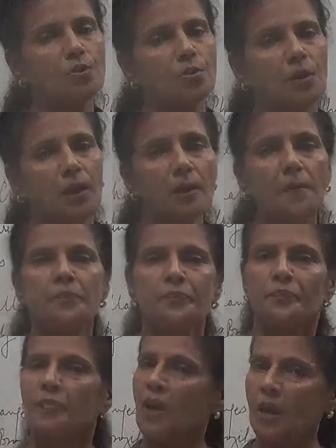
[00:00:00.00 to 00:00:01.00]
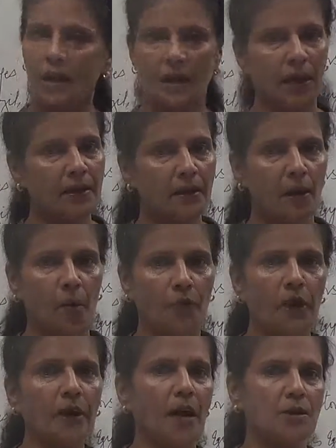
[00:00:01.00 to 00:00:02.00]
to the income of
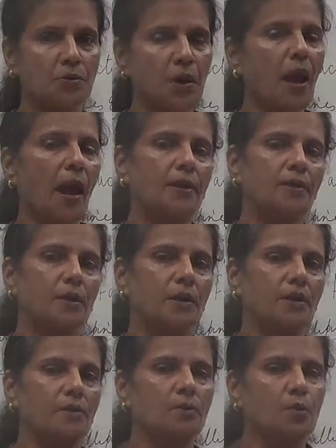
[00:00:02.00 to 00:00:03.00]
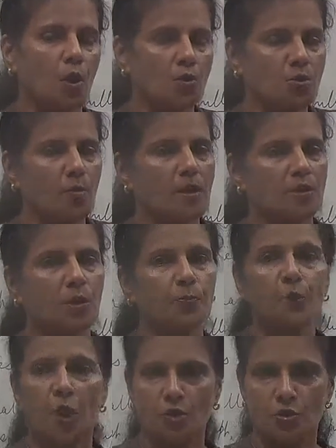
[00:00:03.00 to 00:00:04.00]
the country and the gross domestic
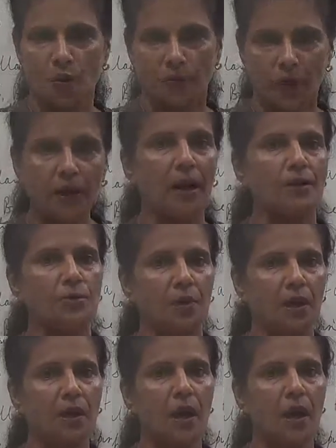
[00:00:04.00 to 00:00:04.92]
production of the country.